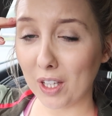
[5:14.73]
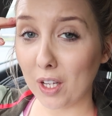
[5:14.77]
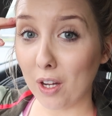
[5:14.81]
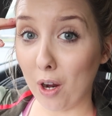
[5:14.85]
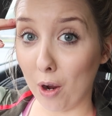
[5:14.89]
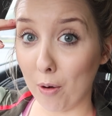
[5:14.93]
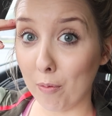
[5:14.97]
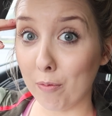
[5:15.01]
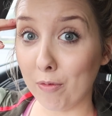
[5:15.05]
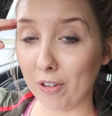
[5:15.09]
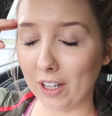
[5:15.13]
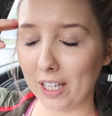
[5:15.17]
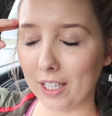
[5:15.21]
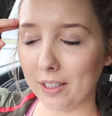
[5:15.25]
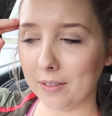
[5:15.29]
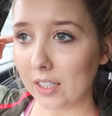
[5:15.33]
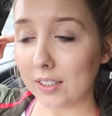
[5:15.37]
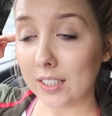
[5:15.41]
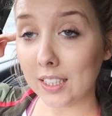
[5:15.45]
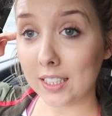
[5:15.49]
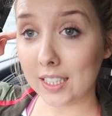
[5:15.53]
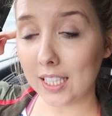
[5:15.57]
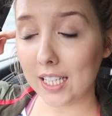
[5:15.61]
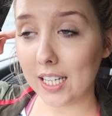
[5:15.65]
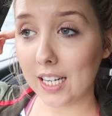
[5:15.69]
Comfy.
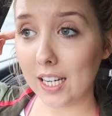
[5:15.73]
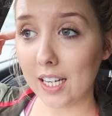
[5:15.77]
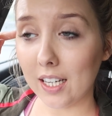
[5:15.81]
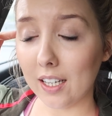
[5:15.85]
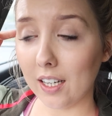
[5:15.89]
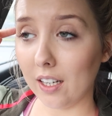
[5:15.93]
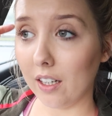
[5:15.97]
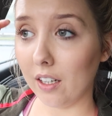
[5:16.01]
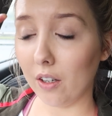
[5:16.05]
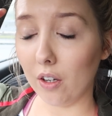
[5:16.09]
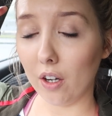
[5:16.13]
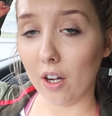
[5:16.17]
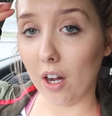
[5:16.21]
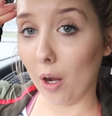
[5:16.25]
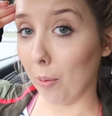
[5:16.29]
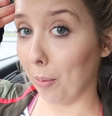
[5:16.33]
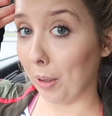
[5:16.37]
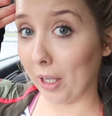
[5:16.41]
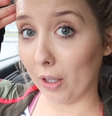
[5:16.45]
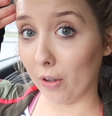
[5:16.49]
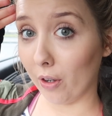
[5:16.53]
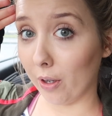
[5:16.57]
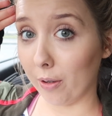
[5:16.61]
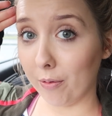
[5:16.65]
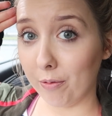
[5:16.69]
Today, oh
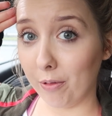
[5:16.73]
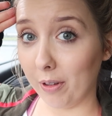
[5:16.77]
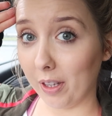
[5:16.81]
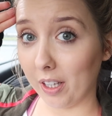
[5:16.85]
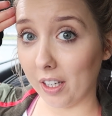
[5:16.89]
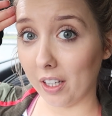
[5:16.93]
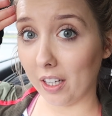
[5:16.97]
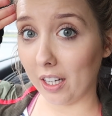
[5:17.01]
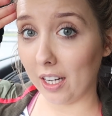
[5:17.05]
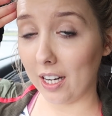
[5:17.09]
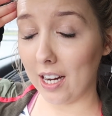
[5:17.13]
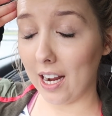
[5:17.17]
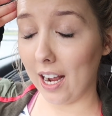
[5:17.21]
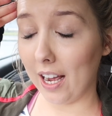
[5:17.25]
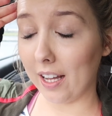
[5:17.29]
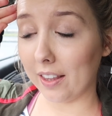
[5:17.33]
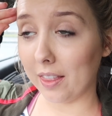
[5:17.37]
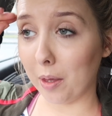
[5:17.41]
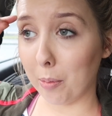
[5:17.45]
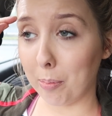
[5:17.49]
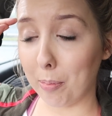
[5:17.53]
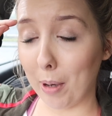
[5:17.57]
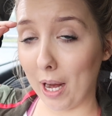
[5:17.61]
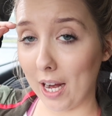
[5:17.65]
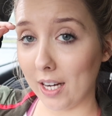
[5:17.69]
my god, I'm feeling great. I had
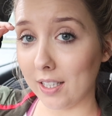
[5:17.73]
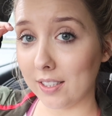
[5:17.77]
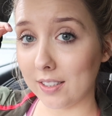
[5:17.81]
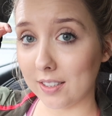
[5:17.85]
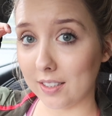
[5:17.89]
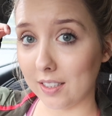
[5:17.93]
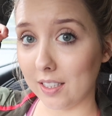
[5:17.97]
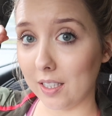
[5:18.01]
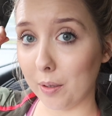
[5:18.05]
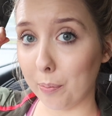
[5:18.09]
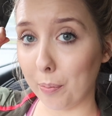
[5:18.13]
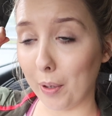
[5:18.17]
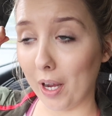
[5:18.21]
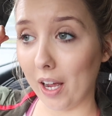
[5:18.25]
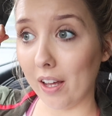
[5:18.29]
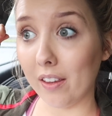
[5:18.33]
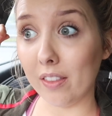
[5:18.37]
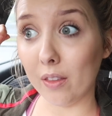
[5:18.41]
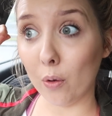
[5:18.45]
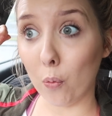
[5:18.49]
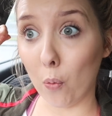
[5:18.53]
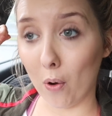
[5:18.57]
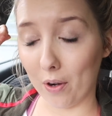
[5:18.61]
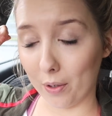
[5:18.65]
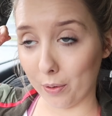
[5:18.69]
the best sleep in
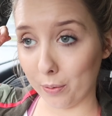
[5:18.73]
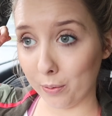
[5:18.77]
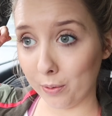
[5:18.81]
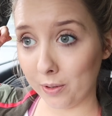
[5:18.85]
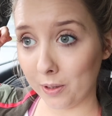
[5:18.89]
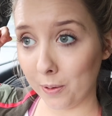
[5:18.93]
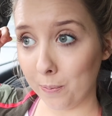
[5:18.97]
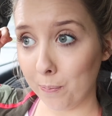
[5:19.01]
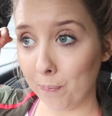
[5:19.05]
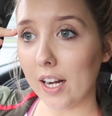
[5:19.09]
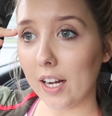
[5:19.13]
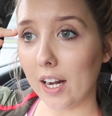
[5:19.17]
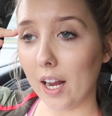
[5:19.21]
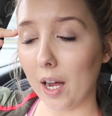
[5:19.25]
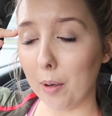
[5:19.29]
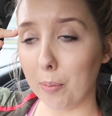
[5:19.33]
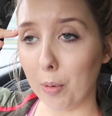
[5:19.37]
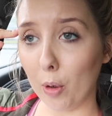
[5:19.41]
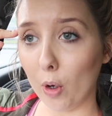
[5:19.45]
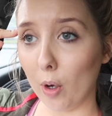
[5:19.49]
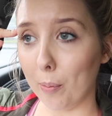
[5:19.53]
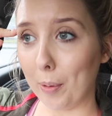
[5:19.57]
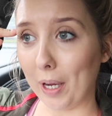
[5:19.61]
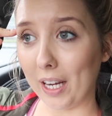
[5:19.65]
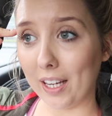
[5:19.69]
the world, and I
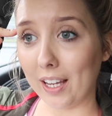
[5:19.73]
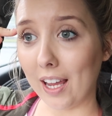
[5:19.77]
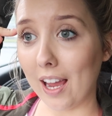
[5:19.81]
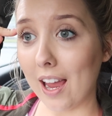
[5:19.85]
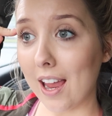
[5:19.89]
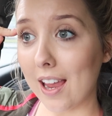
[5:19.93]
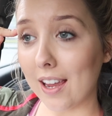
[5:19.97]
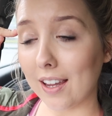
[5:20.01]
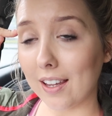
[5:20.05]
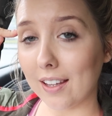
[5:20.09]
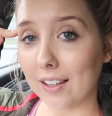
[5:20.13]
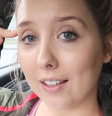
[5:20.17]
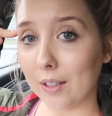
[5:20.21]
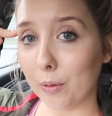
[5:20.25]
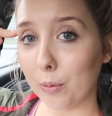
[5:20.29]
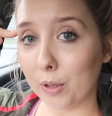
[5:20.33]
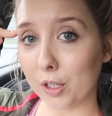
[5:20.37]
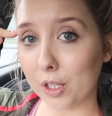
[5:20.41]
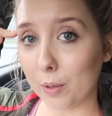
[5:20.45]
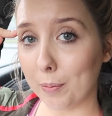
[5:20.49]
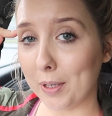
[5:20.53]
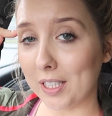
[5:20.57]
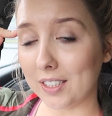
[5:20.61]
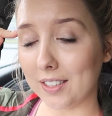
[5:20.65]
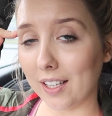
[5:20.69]
bought a bit of cake,
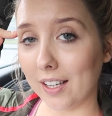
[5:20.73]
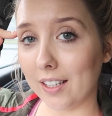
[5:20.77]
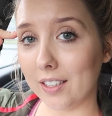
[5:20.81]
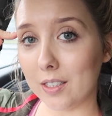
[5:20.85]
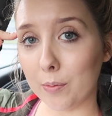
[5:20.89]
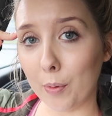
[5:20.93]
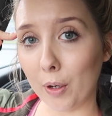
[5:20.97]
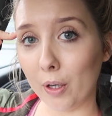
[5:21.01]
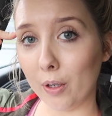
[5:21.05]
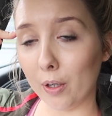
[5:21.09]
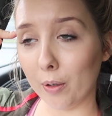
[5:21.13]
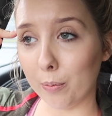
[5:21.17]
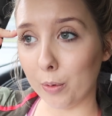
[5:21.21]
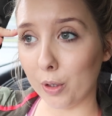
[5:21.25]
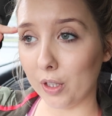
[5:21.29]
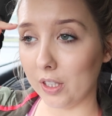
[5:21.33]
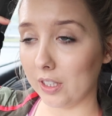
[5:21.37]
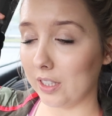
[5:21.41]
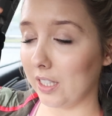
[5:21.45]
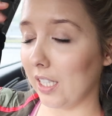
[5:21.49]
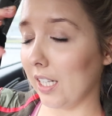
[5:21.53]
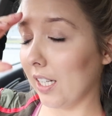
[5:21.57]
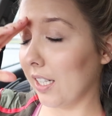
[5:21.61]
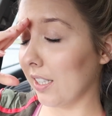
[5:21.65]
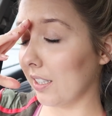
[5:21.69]
which I'm excited about. I'm going to
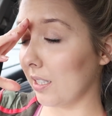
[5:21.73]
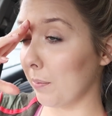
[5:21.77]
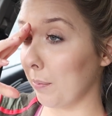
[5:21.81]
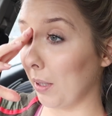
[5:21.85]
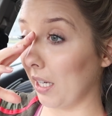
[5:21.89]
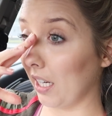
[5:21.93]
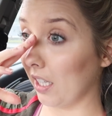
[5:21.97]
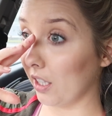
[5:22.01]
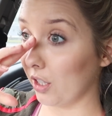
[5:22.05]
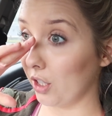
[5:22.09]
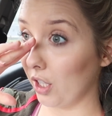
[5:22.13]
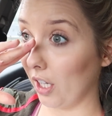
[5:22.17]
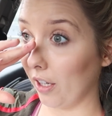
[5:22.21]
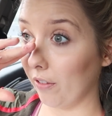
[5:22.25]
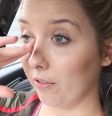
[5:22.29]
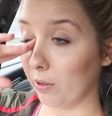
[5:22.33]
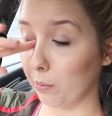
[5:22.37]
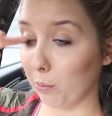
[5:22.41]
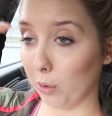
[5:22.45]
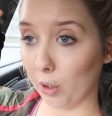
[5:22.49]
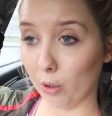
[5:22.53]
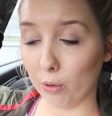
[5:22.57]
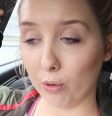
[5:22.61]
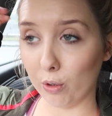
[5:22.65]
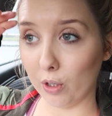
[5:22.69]
take it to my next shift
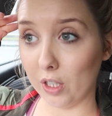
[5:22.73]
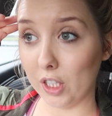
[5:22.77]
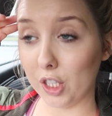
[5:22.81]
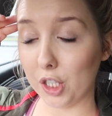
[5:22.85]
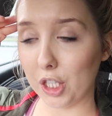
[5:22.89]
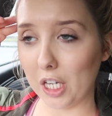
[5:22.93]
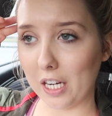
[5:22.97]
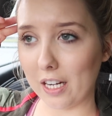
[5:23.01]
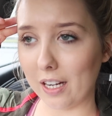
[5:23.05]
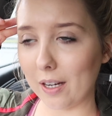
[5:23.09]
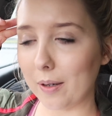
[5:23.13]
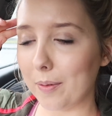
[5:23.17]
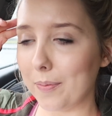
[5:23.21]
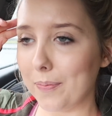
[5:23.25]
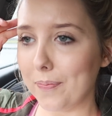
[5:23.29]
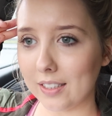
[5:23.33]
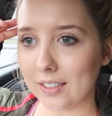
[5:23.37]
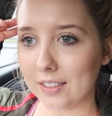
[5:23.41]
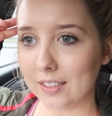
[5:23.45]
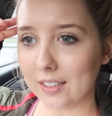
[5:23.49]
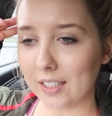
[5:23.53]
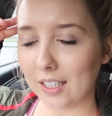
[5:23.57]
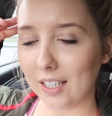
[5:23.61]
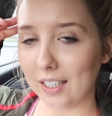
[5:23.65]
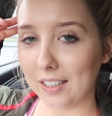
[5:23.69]
and we're all going to share it,
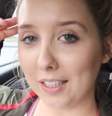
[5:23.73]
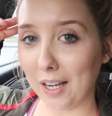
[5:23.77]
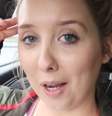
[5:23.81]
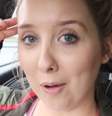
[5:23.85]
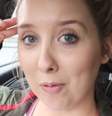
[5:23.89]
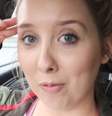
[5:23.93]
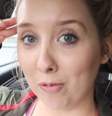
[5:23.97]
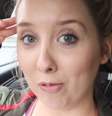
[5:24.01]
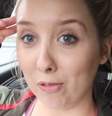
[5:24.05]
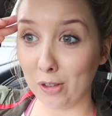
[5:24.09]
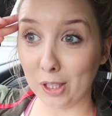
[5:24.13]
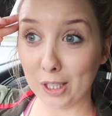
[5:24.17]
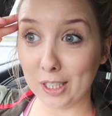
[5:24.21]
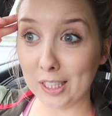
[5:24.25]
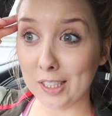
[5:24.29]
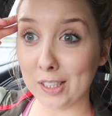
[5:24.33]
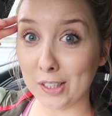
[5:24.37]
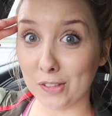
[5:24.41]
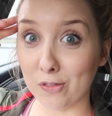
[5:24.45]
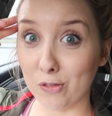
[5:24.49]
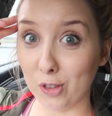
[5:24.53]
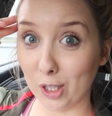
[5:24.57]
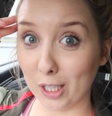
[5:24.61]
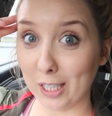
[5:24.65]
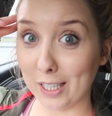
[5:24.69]
and I'm
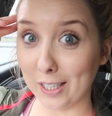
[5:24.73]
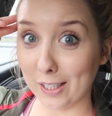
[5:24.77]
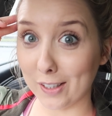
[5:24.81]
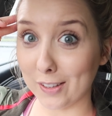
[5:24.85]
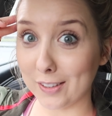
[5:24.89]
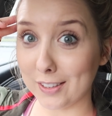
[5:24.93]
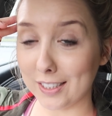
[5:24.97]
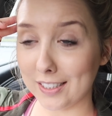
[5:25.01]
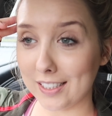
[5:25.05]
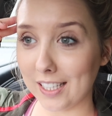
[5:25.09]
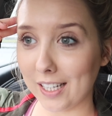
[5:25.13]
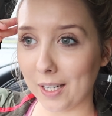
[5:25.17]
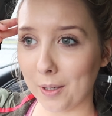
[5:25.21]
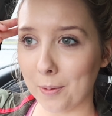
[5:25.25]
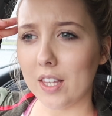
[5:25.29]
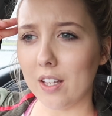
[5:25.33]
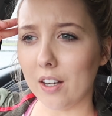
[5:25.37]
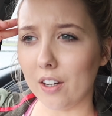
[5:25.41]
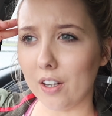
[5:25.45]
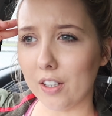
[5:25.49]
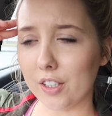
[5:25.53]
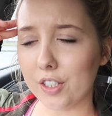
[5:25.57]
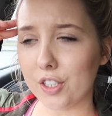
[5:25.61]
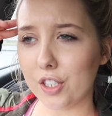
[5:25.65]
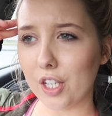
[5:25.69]
feeling really good today.
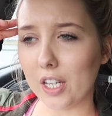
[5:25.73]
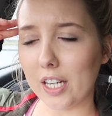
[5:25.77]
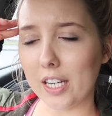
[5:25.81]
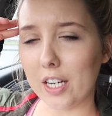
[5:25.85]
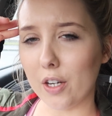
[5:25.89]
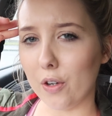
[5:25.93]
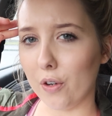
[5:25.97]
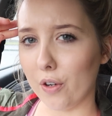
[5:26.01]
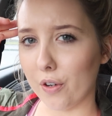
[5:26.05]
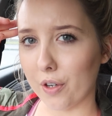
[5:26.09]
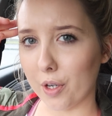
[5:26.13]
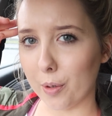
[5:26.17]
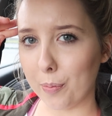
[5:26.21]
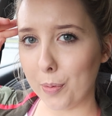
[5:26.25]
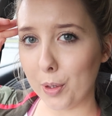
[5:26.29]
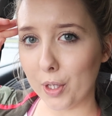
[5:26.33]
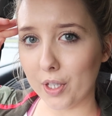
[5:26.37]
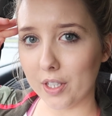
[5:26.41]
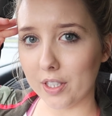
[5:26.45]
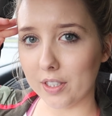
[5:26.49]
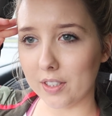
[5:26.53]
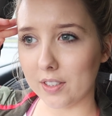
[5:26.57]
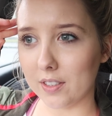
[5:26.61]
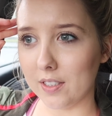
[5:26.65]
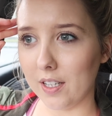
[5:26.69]
The urge to write a horror
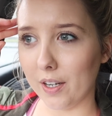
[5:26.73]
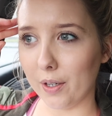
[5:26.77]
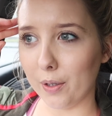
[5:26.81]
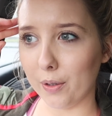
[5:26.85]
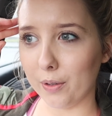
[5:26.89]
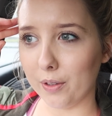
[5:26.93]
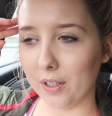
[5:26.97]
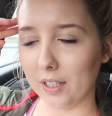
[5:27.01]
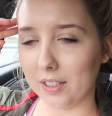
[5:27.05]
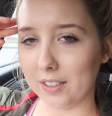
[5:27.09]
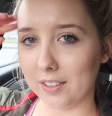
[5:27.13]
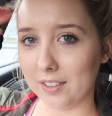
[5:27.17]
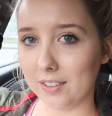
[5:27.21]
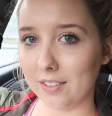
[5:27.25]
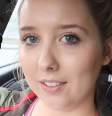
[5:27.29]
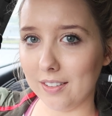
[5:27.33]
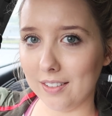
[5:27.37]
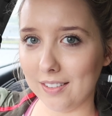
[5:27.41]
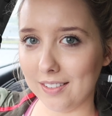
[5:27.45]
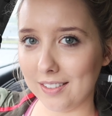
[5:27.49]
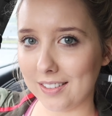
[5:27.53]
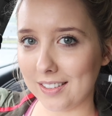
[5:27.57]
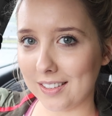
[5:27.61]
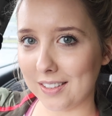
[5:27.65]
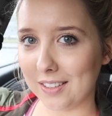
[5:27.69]
book is
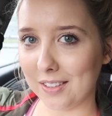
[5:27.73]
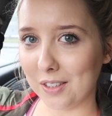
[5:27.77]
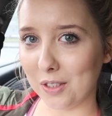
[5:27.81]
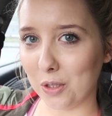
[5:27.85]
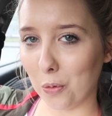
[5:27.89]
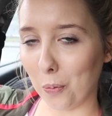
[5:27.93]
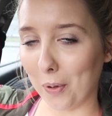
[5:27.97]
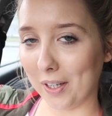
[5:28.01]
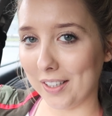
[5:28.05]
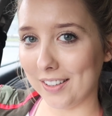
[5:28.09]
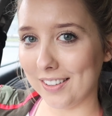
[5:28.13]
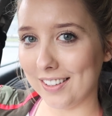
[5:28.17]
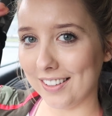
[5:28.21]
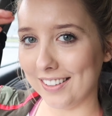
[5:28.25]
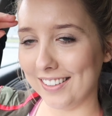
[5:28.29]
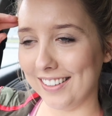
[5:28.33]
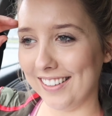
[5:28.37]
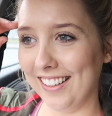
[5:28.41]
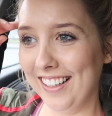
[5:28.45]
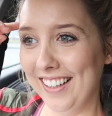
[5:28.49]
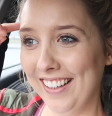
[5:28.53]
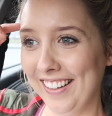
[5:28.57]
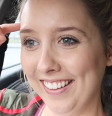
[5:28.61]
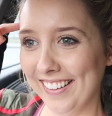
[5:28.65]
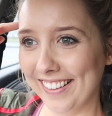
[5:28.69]

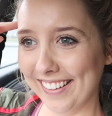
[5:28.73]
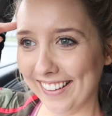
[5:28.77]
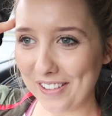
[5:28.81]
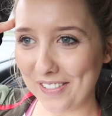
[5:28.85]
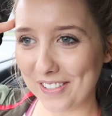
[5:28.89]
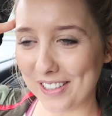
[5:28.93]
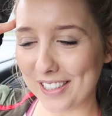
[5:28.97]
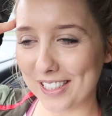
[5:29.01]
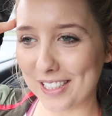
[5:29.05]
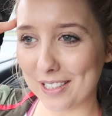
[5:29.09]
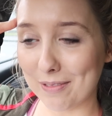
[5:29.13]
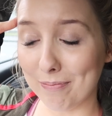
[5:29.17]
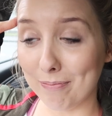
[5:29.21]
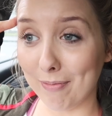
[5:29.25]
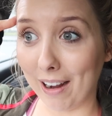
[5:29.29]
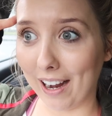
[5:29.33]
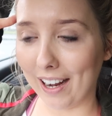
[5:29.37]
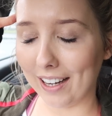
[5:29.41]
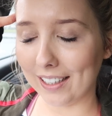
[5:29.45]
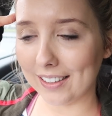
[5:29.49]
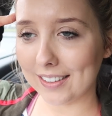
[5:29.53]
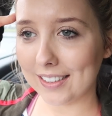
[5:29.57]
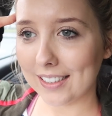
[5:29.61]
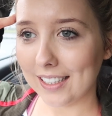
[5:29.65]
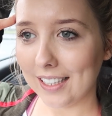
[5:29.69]
dwindling, which is
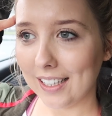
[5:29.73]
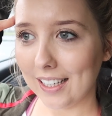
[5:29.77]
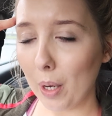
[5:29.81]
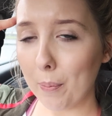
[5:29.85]
mad.